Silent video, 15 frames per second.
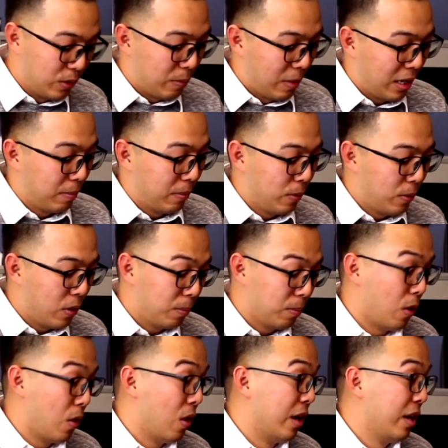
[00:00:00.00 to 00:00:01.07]
To make people
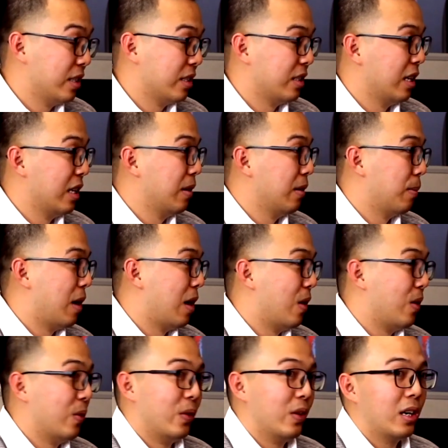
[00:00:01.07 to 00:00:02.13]
more understand
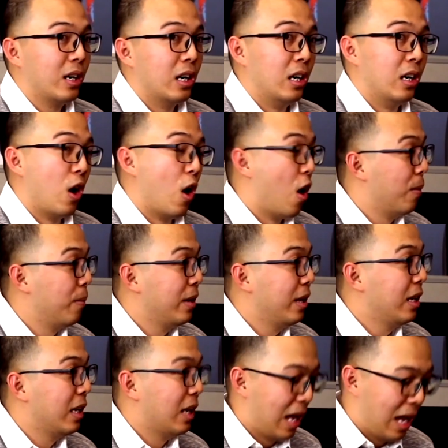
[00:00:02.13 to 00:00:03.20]
about the
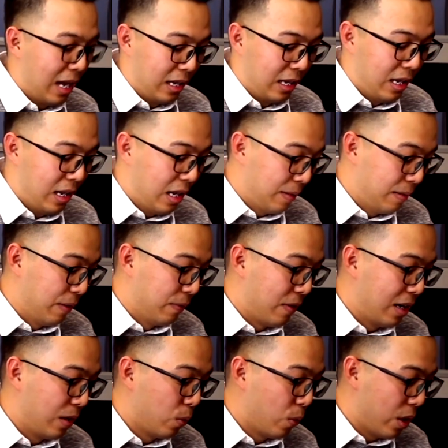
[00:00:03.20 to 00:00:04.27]
army, I have
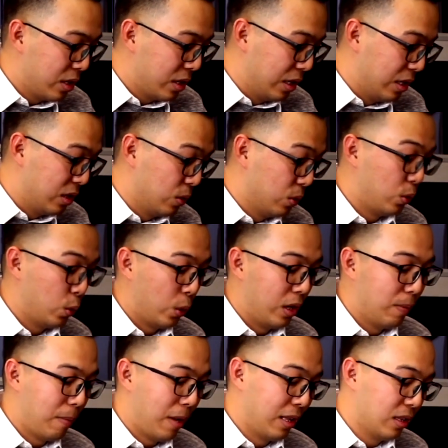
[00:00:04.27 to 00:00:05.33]
divided the question into three
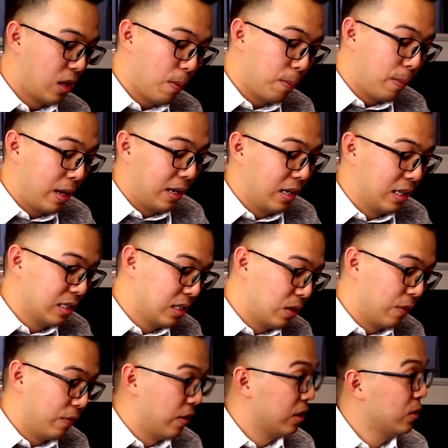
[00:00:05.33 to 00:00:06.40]
main topics. So
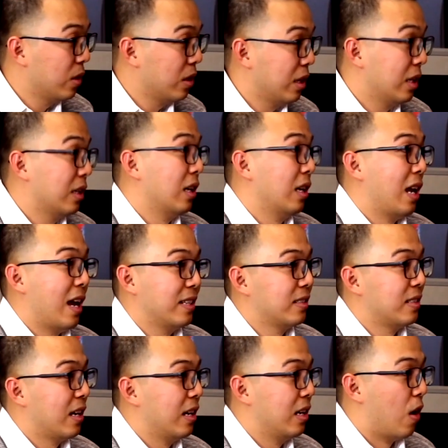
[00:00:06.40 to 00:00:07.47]
the first one is the
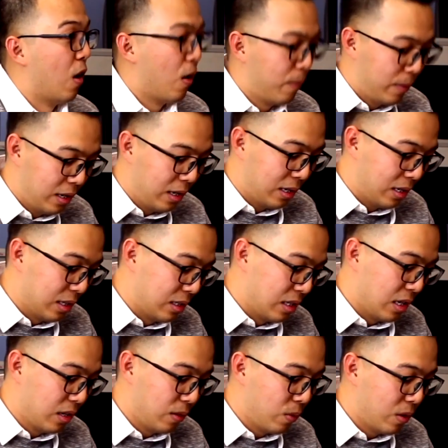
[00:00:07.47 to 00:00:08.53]
lifestyle in the army. The
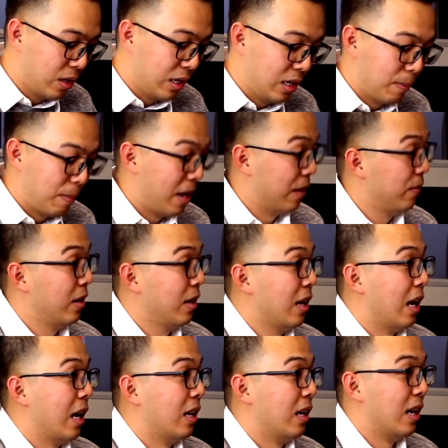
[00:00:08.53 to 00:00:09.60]
second one is the benefit,
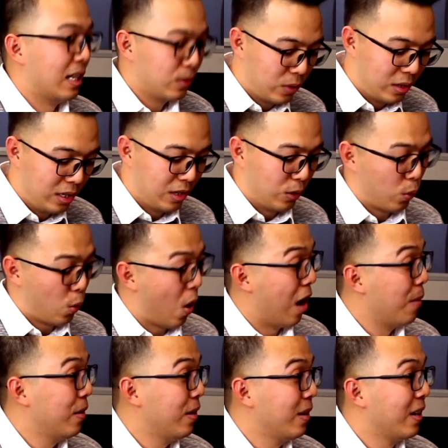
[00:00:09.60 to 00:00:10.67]
and the last one is the
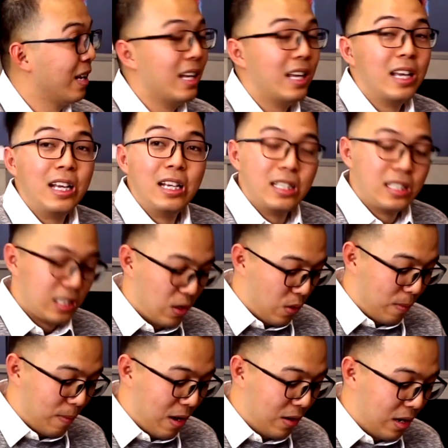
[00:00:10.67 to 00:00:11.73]
requirement. So
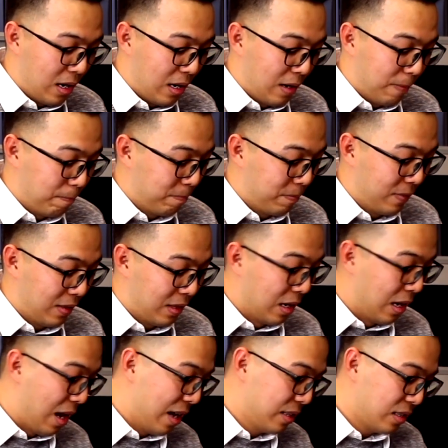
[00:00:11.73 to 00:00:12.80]
about
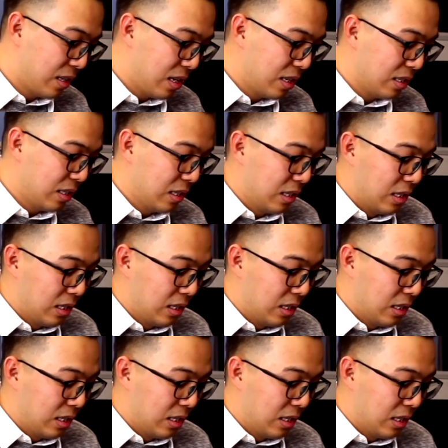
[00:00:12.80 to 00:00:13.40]
the lifestyle.